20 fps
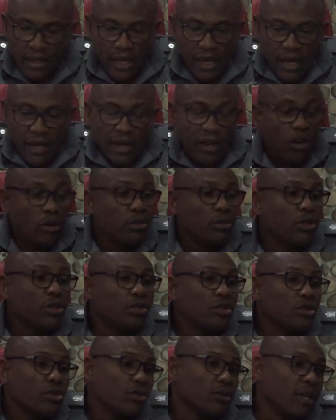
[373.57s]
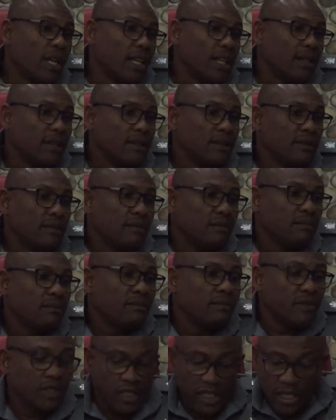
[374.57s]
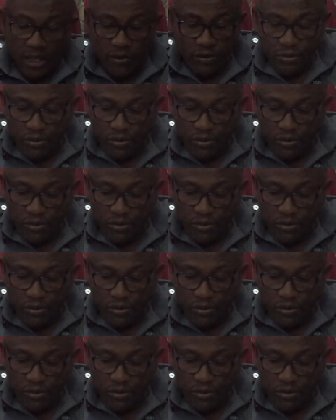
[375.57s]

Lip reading: there are options to that.